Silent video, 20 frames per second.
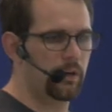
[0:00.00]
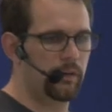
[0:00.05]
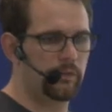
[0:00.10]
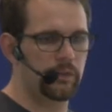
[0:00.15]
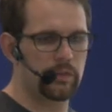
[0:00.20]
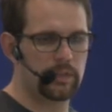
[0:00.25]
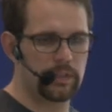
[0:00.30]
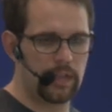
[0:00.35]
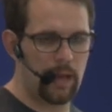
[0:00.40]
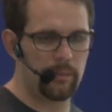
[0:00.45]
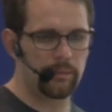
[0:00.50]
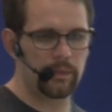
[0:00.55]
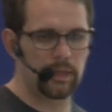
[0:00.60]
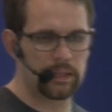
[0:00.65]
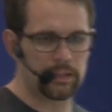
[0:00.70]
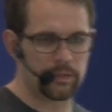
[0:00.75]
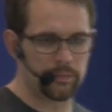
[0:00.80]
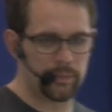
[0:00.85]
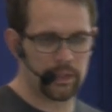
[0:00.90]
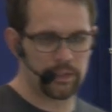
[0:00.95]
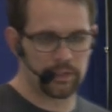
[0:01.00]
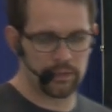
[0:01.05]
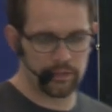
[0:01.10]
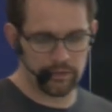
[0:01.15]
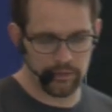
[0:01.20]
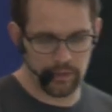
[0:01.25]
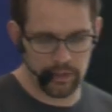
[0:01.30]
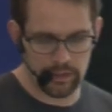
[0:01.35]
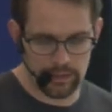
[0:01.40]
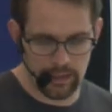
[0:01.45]
of those lambda expressions,
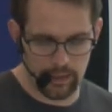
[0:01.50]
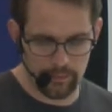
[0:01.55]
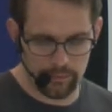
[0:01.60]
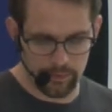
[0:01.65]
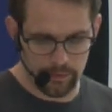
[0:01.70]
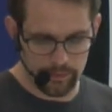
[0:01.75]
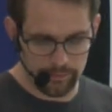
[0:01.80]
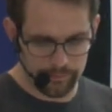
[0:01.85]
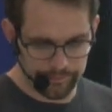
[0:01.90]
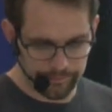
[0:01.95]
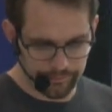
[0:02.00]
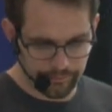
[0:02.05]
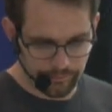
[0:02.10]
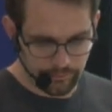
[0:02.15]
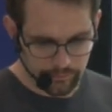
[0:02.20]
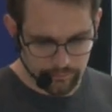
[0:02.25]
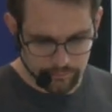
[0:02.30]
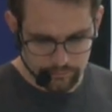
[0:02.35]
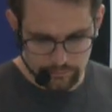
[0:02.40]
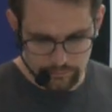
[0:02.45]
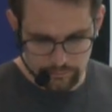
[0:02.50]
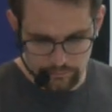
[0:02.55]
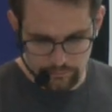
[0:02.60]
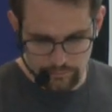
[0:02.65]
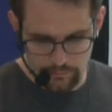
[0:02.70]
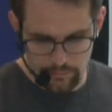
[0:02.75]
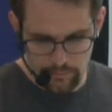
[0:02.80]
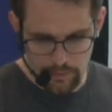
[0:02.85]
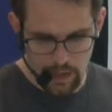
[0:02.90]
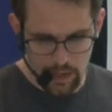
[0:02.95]
for example.
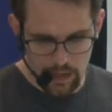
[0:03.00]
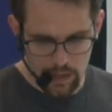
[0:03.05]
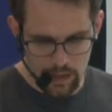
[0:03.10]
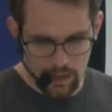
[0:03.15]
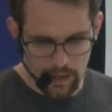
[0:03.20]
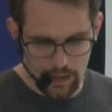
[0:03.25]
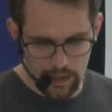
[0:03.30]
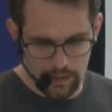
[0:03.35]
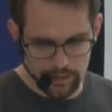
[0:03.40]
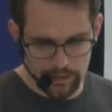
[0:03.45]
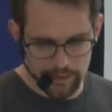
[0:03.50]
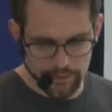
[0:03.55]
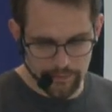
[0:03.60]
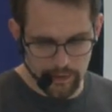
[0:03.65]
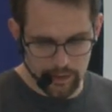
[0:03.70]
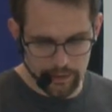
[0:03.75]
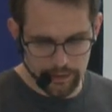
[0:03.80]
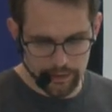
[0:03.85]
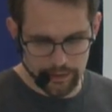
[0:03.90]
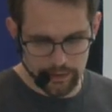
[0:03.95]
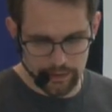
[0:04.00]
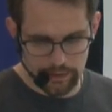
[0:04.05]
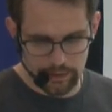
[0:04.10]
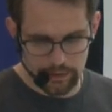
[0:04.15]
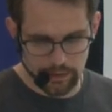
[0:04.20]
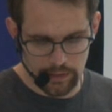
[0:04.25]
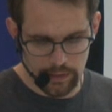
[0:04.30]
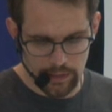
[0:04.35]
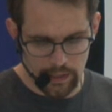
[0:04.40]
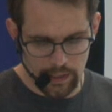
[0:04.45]
And this
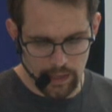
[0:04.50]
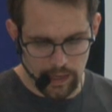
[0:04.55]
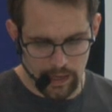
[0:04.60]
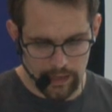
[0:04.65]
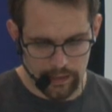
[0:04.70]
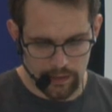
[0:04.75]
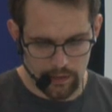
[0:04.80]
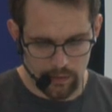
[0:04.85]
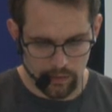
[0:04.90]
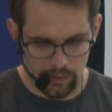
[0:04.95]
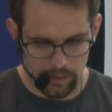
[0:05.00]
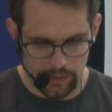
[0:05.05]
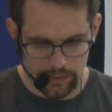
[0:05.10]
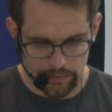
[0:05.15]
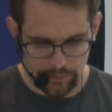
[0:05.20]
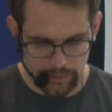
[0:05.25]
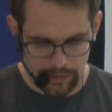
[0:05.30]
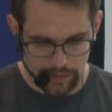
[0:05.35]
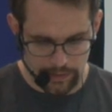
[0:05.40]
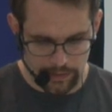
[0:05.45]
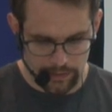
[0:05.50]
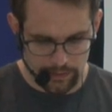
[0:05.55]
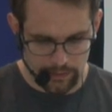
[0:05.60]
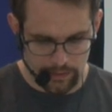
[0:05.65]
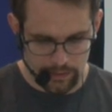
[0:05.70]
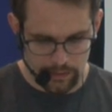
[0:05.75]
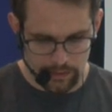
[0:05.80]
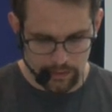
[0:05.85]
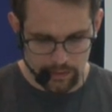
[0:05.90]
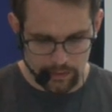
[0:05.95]
function, I call it with
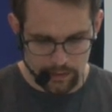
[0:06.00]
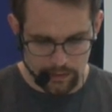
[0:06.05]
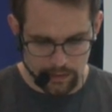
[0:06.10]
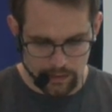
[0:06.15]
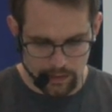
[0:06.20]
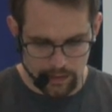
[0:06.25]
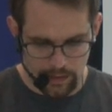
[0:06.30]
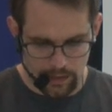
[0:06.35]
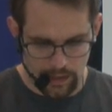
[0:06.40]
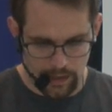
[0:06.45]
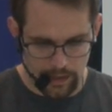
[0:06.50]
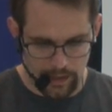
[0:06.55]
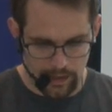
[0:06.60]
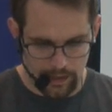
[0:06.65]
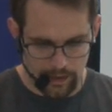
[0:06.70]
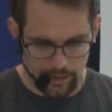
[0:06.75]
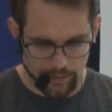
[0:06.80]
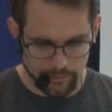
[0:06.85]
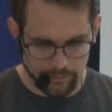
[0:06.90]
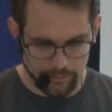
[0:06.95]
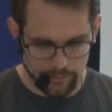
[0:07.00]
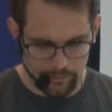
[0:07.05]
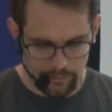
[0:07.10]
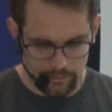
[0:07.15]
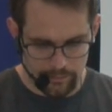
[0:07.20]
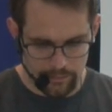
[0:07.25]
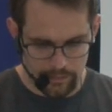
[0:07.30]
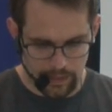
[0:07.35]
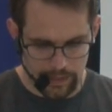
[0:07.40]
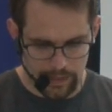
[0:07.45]
a
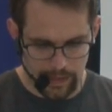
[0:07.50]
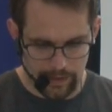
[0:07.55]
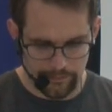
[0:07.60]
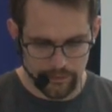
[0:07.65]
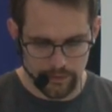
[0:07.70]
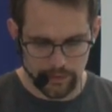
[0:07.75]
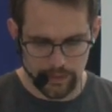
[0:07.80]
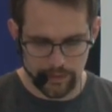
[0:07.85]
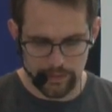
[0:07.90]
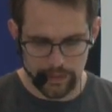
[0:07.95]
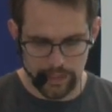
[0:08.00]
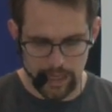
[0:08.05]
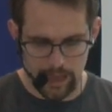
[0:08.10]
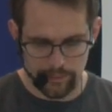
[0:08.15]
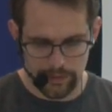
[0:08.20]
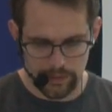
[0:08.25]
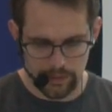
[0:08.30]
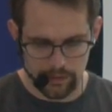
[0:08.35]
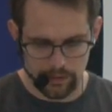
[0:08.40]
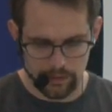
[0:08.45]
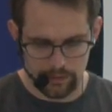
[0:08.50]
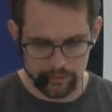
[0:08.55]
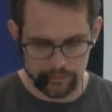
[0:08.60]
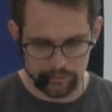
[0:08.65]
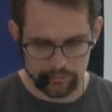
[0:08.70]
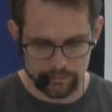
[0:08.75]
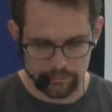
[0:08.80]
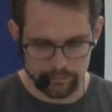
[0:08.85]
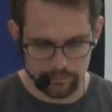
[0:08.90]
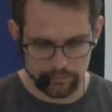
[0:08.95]
I have to give it epsilon.
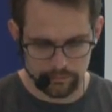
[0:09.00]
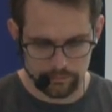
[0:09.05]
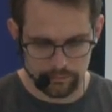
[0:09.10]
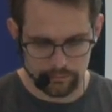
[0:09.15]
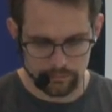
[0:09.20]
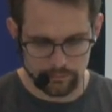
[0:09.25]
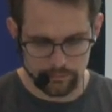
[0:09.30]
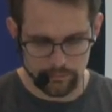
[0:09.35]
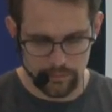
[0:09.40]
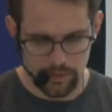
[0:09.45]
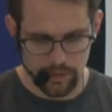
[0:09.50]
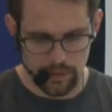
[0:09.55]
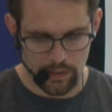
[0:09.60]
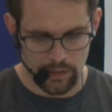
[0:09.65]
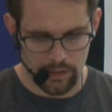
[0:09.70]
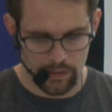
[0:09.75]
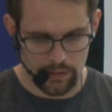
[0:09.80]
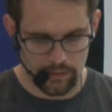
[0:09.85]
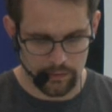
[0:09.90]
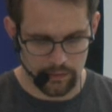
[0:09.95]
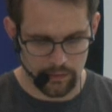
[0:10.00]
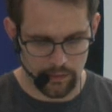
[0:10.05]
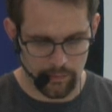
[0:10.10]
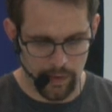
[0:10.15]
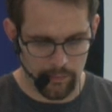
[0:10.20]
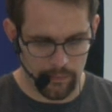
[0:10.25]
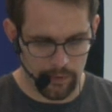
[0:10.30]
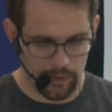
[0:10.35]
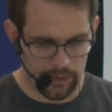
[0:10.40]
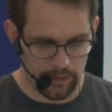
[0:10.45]
So
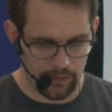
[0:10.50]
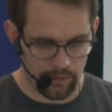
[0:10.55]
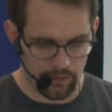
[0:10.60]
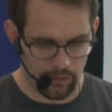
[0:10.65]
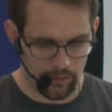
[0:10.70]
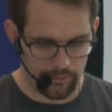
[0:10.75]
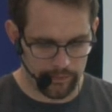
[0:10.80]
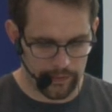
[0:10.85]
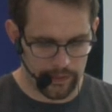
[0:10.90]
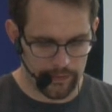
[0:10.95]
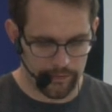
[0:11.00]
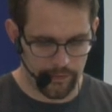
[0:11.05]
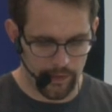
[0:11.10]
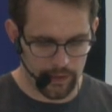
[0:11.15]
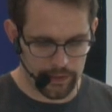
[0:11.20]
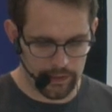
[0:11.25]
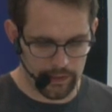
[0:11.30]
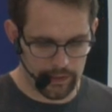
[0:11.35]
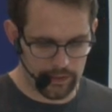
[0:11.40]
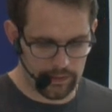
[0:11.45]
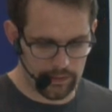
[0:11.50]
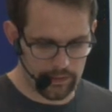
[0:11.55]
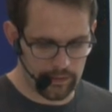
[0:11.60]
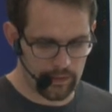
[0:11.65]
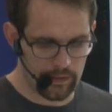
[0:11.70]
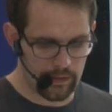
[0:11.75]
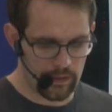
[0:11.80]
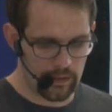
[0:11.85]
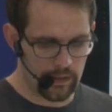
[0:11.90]
remember that all of these functions